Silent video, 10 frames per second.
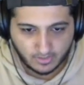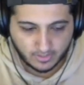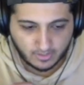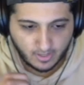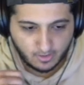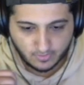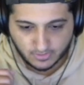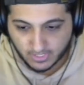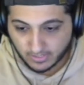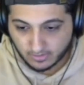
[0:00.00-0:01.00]
Like how their
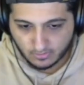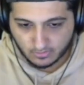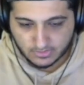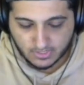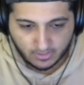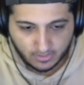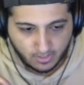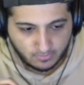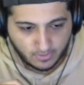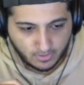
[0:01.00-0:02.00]
title looks and
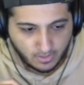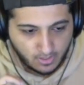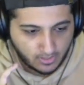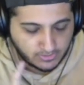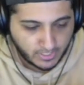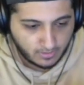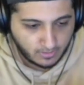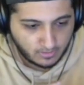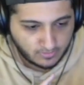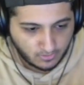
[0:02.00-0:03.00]
how their channel
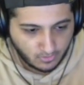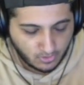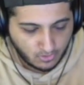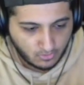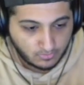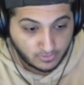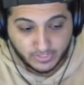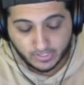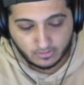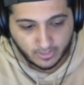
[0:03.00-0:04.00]
art, their logo, their
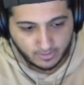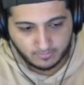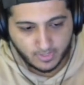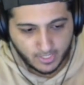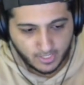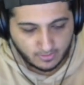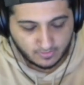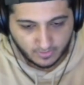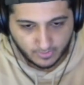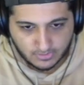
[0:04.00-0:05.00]
channel name, and their
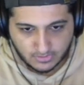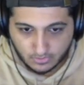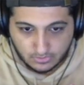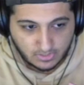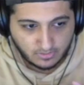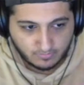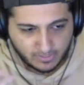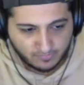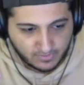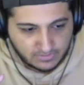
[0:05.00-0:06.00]
thumbnails, because those are going to be
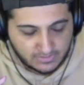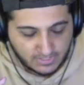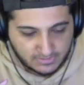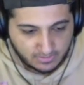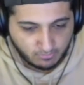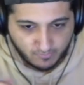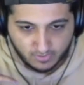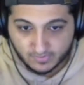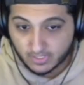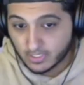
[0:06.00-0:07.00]
the first things I see before I
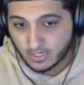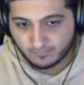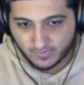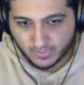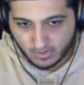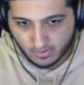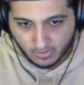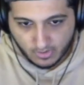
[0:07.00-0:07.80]
even click on a video.